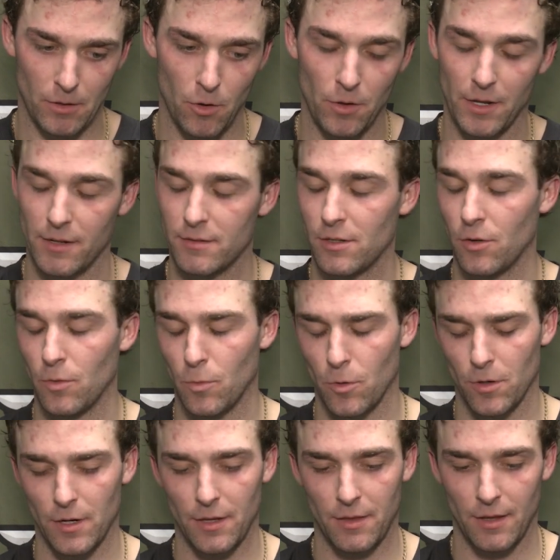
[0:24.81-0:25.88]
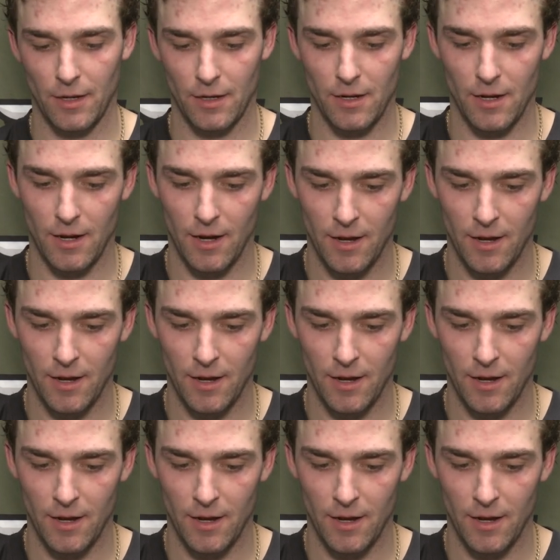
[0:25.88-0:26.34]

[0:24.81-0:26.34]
going against Dylan Ward. I think